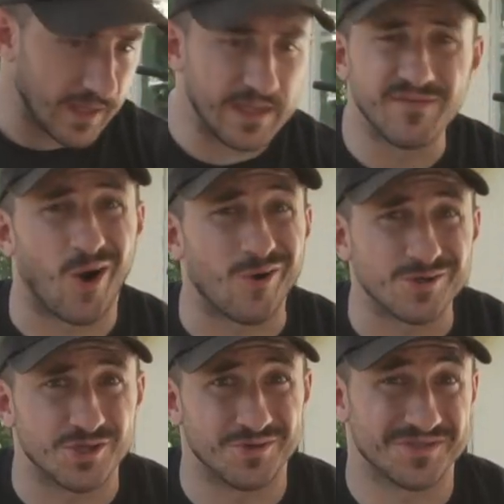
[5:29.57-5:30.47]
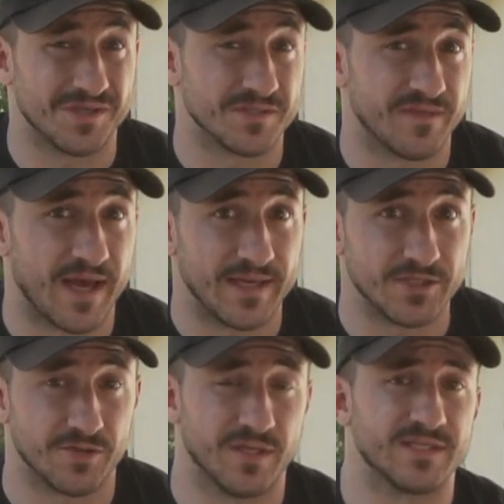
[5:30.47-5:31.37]
even artichokes, things of that
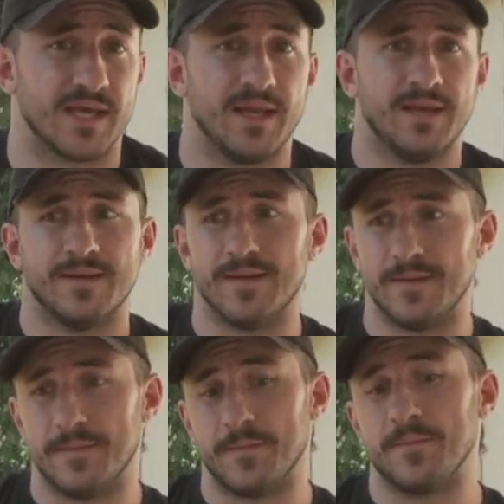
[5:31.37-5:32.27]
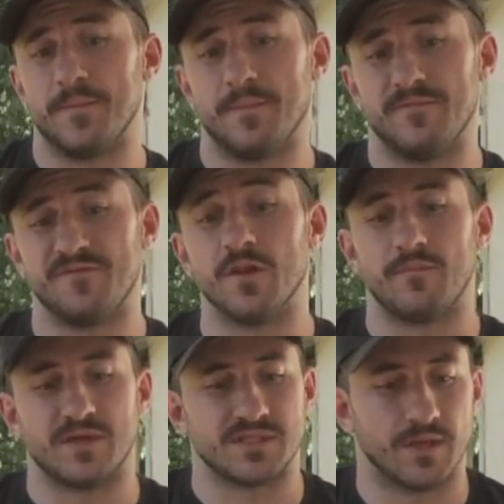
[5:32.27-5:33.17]
nature, things that um, fill
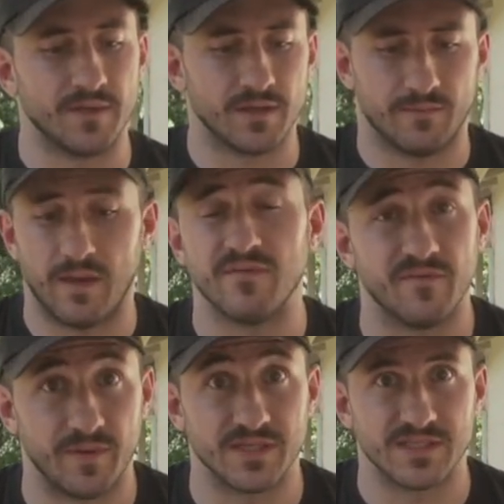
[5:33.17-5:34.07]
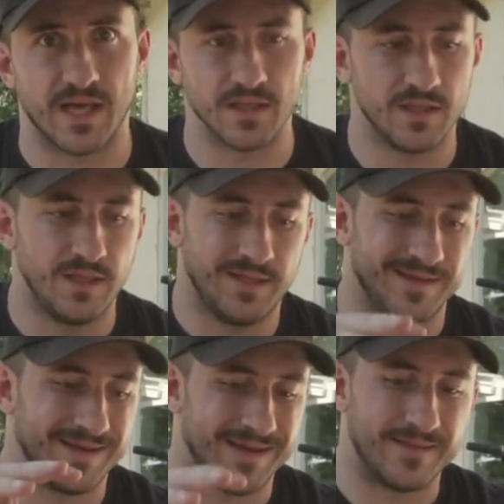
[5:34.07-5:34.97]
up my stomach, maybe in a big salad,
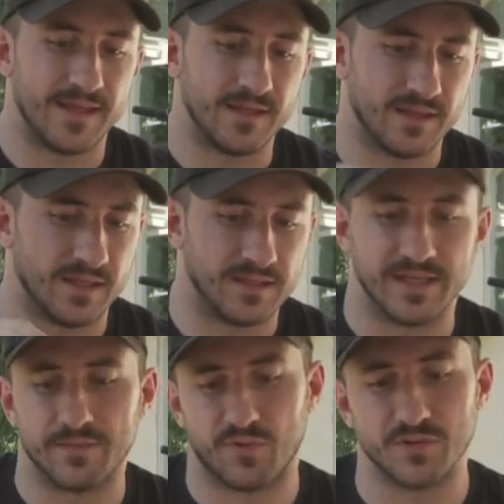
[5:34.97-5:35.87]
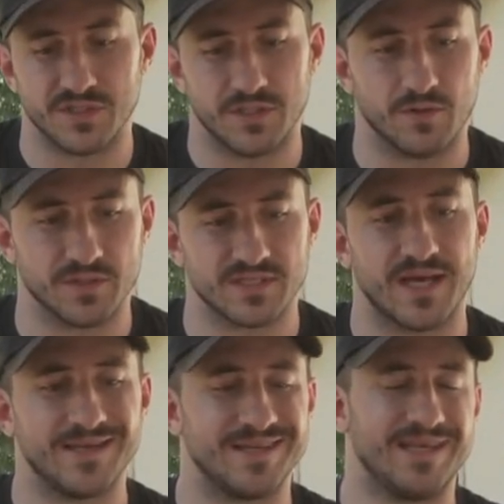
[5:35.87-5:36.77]
uh, and then the lean protein to go on the
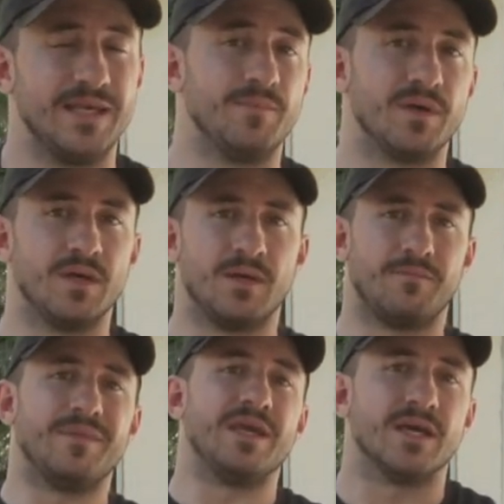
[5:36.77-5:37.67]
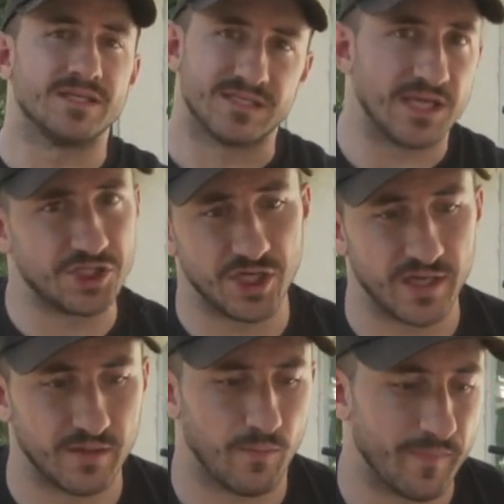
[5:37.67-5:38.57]
side to keep me
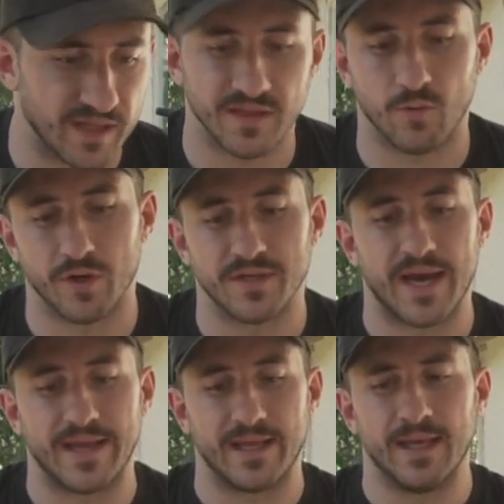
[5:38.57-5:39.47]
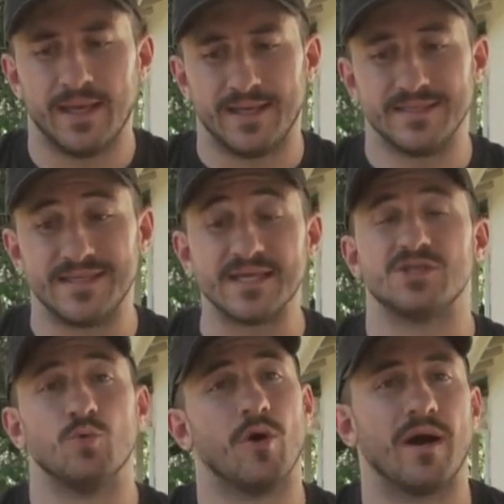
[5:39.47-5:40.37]
satiated. Big thing while you're dieting is yes,
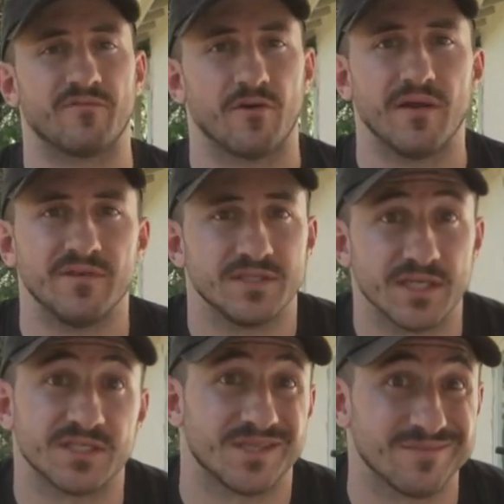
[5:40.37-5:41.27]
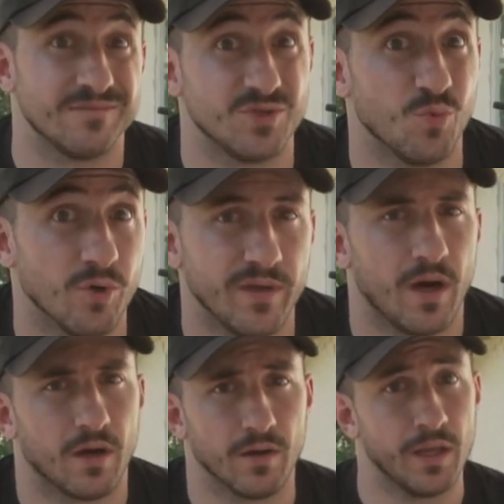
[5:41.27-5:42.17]
you will have cravings. Yes, sometimes you will be
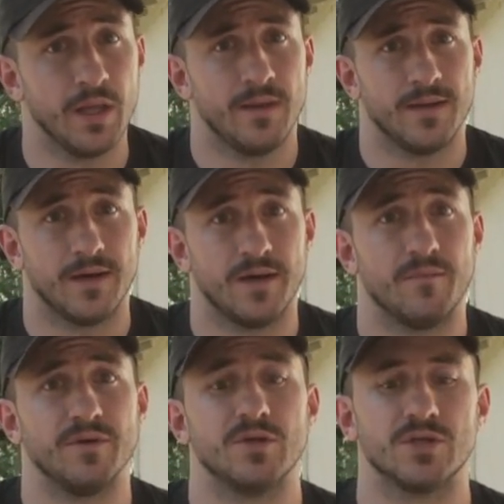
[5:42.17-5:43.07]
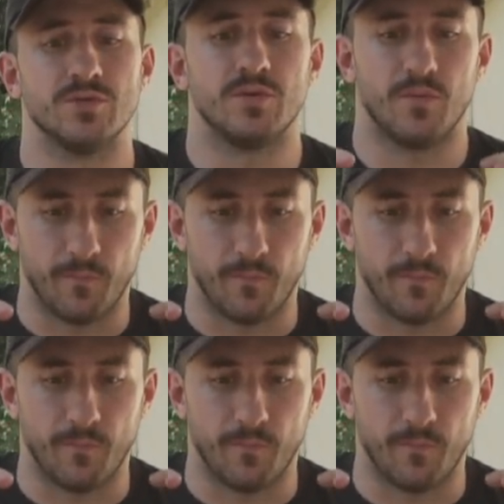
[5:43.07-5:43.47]
hungry, um, but you can